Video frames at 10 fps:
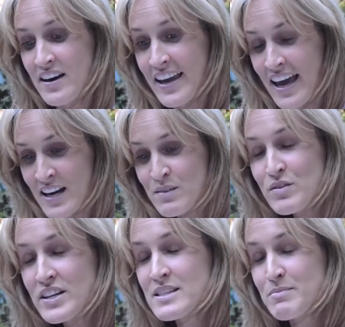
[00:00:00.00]
I am
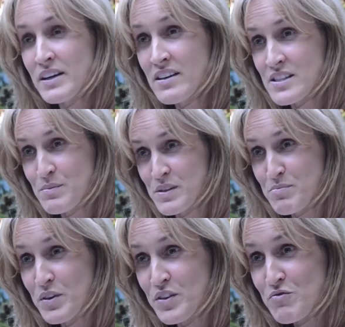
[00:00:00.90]
reading my husband's book, The